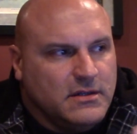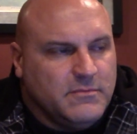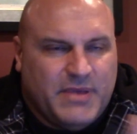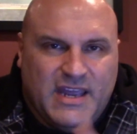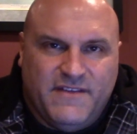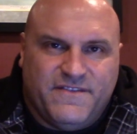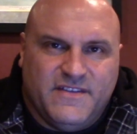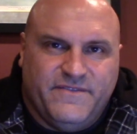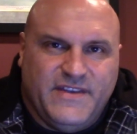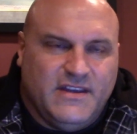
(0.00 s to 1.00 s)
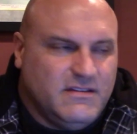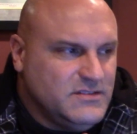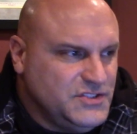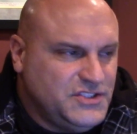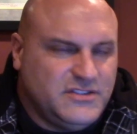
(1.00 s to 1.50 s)
pay for the vehicle
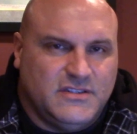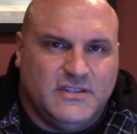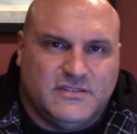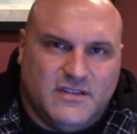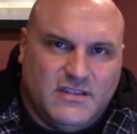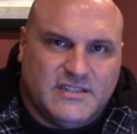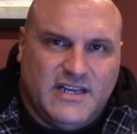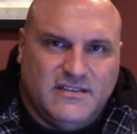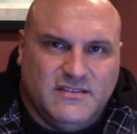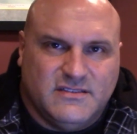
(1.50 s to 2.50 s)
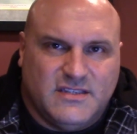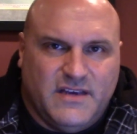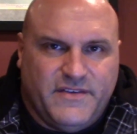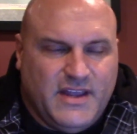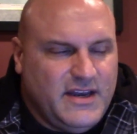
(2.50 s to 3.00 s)
insurance and all this kind of good
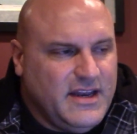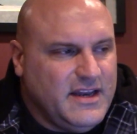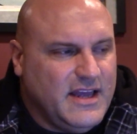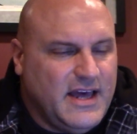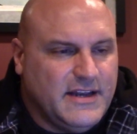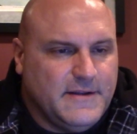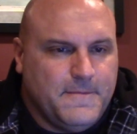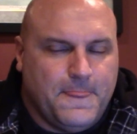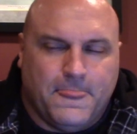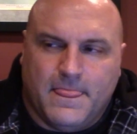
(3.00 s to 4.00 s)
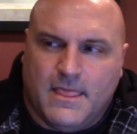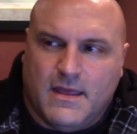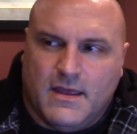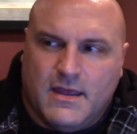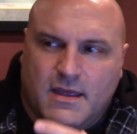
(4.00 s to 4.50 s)
stuff, yada,
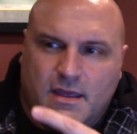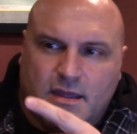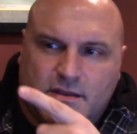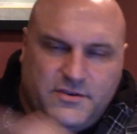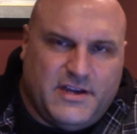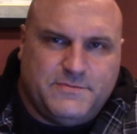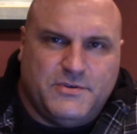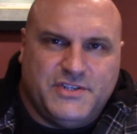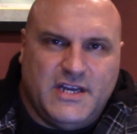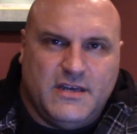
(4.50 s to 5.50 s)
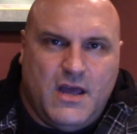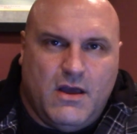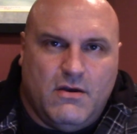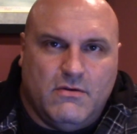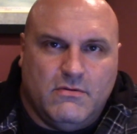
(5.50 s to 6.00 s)
to transport Jane
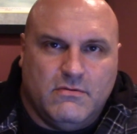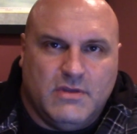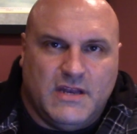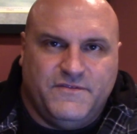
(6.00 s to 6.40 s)
Doe. You have